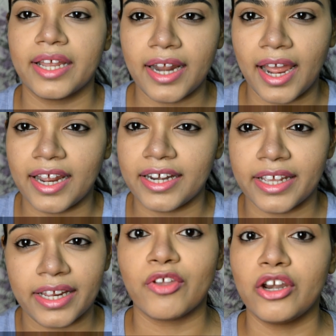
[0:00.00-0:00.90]
and
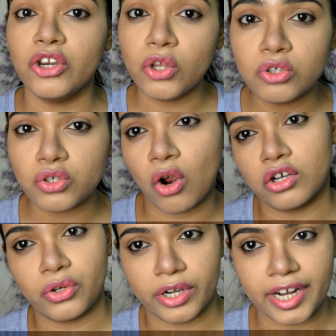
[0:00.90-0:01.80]
highlighting. If you're new to
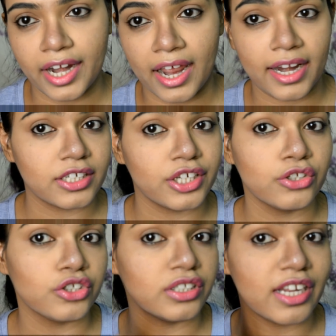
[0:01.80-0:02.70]
contouring and highlighting,
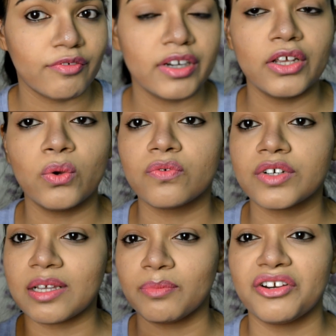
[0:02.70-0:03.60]
you should definitely go for
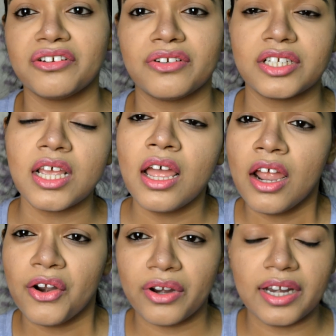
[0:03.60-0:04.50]
something
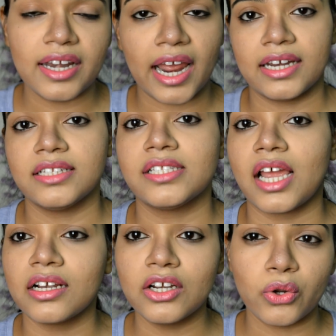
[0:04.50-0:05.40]
really lightly
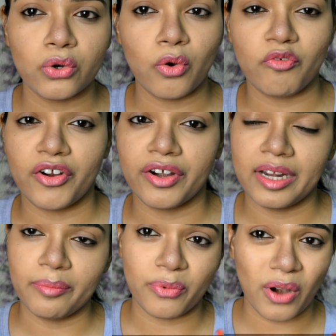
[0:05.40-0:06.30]
subtle. Don't go for
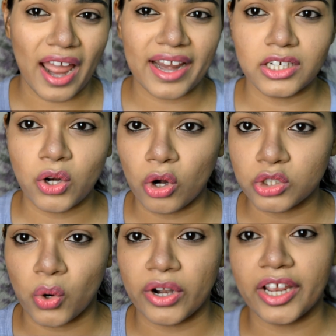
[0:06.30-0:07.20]
really bright
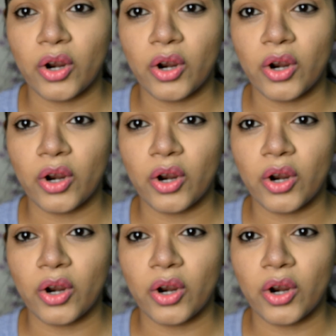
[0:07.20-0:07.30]
contouring or